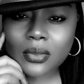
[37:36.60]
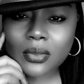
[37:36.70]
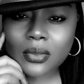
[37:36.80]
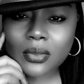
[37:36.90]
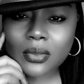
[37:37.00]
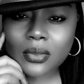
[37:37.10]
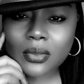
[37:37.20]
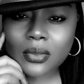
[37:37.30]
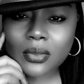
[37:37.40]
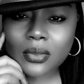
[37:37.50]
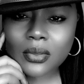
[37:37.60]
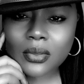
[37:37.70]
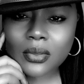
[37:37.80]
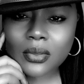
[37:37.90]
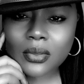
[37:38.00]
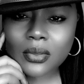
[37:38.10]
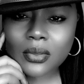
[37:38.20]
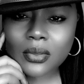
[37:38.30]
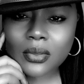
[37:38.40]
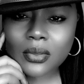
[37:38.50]

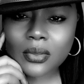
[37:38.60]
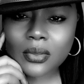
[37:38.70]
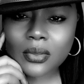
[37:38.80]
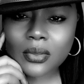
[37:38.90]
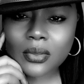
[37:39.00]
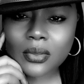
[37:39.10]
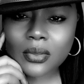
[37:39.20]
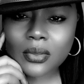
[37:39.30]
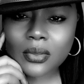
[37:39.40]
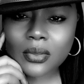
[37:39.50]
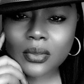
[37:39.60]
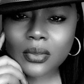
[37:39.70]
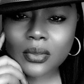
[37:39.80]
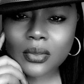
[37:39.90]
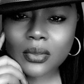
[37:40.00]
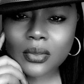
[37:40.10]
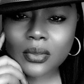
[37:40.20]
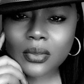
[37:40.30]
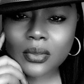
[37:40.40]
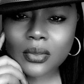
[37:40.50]

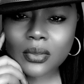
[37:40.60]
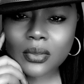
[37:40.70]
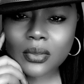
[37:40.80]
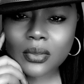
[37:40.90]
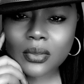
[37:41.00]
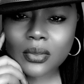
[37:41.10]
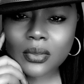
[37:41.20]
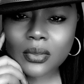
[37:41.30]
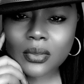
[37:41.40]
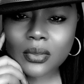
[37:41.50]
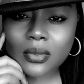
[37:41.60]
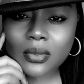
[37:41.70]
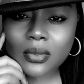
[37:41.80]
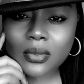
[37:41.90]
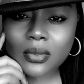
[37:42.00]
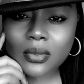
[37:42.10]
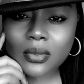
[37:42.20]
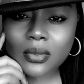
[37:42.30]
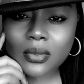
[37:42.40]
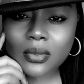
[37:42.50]

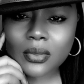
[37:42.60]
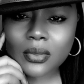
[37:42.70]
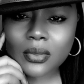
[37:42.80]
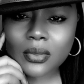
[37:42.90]
This is a still picture; no speech is visible.